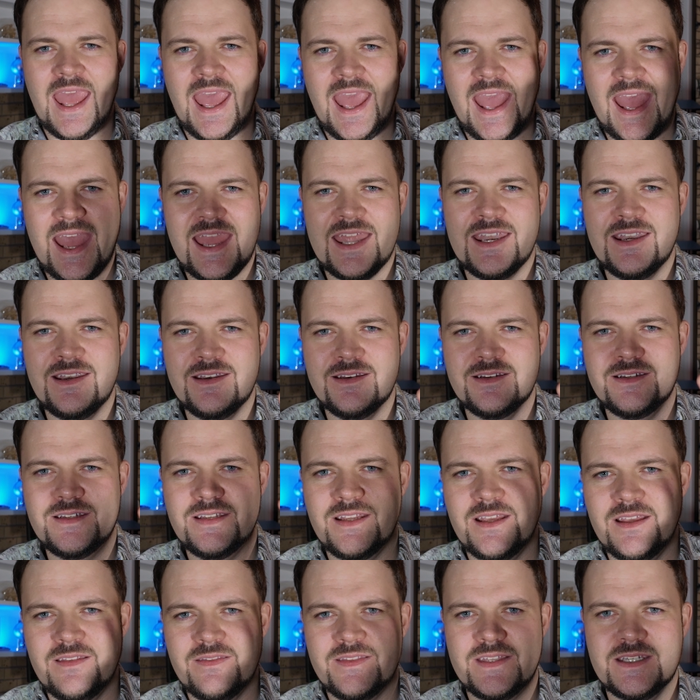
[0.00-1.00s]
and
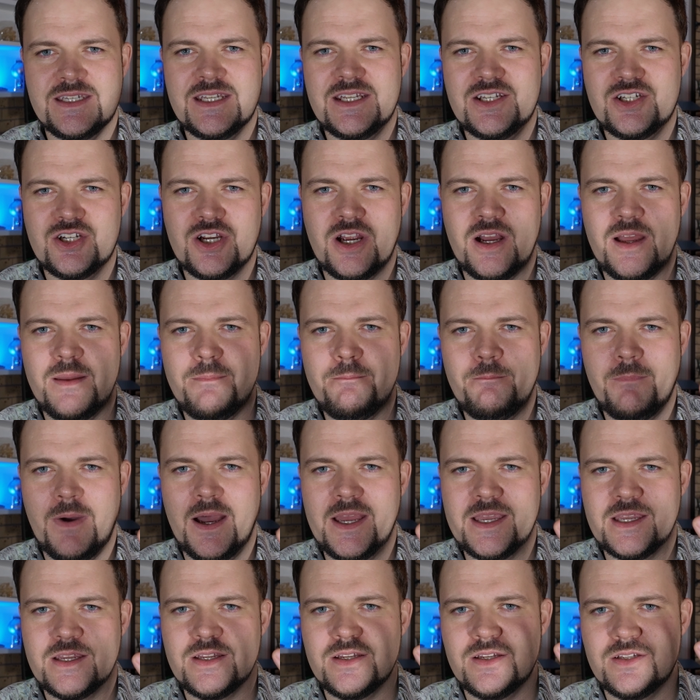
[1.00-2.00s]
the DJI
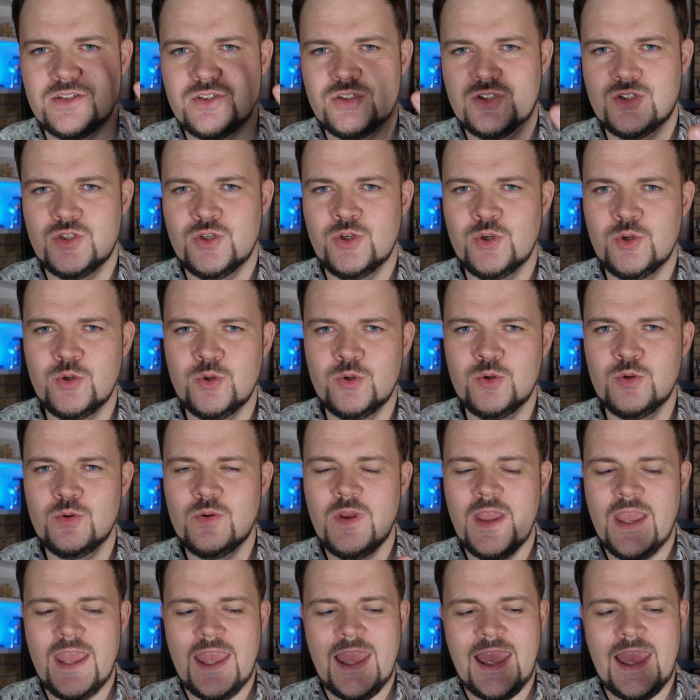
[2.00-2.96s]
Mic 2,